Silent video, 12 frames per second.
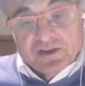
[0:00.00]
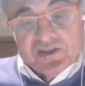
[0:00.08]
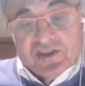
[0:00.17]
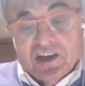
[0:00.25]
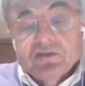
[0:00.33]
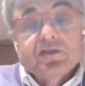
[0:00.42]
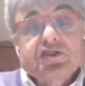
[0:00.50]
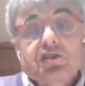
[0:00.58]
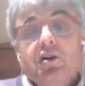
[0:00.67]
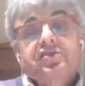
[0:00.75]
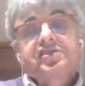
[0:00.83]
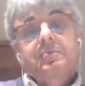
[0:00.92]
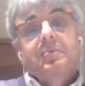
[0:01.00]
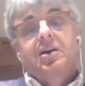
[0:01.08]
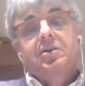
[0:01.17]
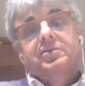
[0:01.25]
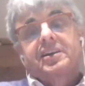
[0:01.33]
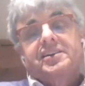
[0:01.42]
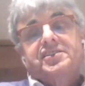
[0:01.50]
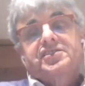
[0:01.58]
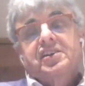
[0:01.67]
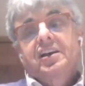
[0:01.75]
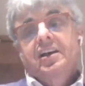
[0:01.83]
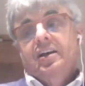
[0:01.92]
serious thoughts about
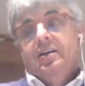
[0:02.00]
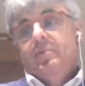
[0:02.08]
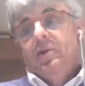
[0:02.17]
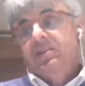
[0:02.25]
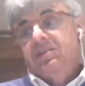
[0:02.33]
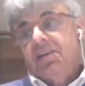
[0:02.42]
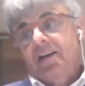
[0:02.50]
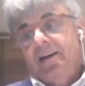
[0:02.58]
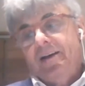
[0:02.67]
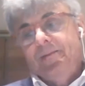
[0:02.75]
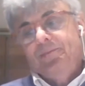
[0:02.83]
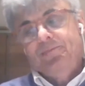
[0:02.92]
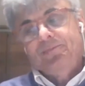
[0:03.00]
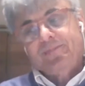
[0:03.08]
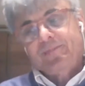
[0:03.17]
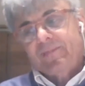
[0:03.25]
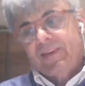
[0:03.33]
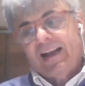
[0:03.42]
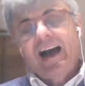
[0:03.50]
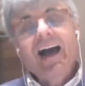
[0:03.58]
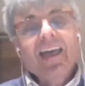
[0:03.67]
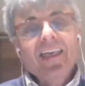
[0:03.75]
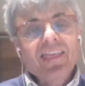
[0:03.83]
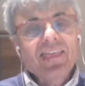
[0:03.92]
this, but
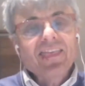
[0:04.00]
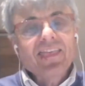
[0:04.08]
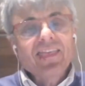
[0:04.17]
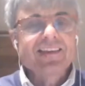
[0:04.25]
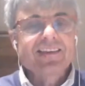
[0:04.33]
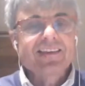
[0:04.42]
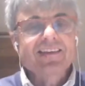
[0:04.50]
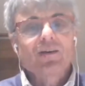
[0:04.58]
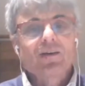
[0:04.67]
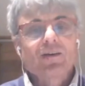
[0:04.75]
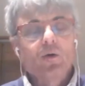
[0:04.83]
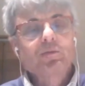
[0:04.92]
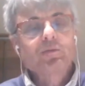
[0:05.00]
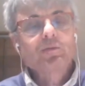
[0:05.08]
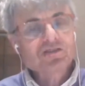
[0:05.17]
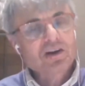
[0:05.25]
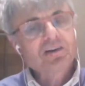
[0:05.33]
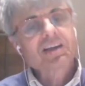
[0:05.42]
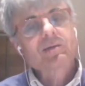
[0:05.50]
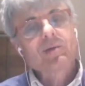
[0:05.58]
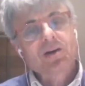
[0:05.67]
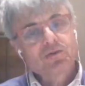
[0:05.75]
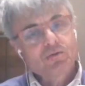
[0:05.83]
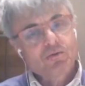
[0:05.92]
I think what we are talking
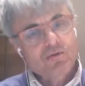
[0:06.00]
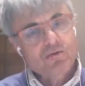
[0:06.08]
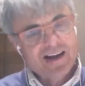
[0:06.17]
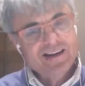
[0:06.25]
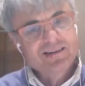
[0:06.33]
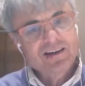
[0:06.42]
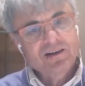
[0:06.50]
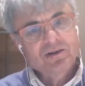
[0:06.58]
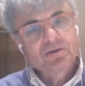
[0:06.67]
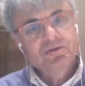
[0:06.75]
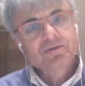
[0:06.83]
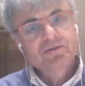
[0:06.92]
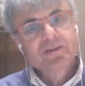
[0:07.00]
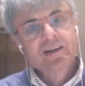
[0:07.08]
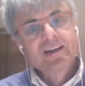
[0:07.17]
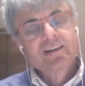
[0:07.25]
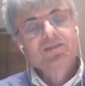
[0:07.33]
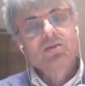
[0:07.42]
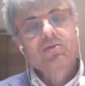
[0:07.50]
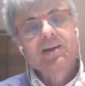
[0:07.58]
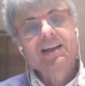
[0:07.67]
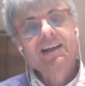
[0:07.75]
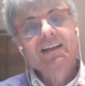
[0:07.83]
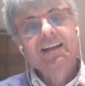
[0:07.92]
about right now,
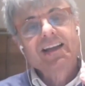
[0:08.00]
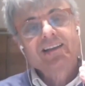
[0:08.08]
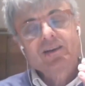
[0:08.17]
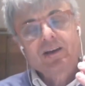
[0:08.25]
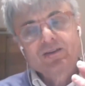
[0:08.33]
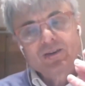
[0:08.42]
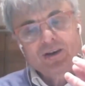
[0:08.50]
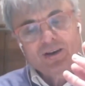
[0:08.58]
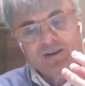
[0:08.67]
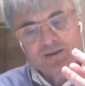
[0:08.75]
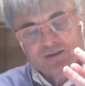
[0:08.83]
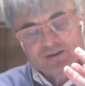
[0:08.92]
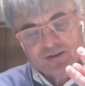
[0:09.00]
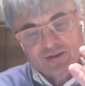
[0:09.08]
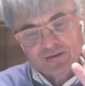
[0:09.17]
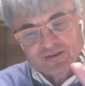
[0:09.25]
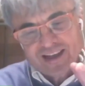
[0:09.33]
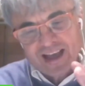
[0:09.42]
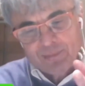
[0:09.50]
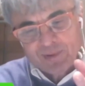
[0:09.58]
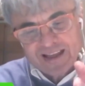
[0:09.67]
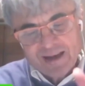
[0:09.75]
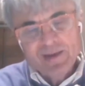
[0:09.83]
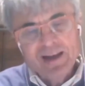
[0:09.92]
the
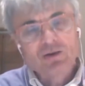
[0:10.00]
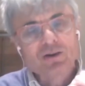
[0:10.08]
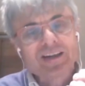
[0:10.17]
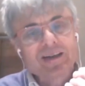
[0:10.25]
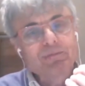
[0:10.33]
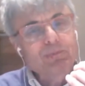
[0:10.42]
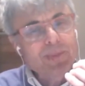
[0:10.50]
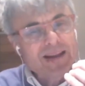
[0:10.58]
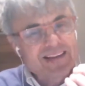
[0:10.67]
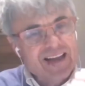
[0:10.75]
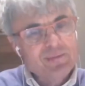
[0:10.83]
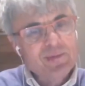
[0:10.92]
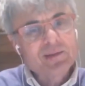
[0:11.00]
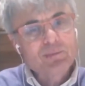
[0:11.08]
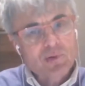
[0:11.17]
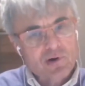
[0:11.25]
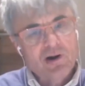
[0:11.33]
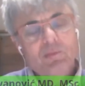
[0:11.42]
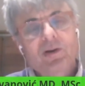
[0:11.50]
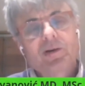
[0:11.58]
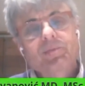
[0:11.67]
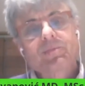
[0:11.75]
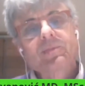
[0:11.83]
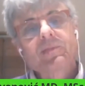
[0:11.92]
epidemic or the pandemic
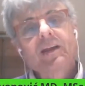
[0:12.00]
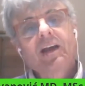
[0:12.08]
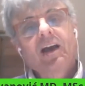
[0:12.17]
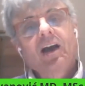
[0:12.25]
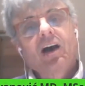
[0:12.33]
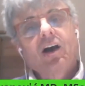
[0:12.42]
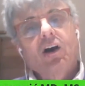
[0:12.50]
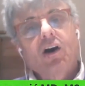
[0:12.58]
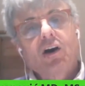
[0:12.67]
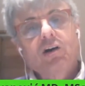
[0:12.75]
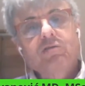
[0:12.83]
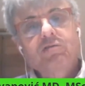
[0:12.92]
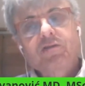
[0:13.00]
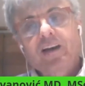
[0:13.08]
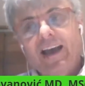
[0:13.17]
problem of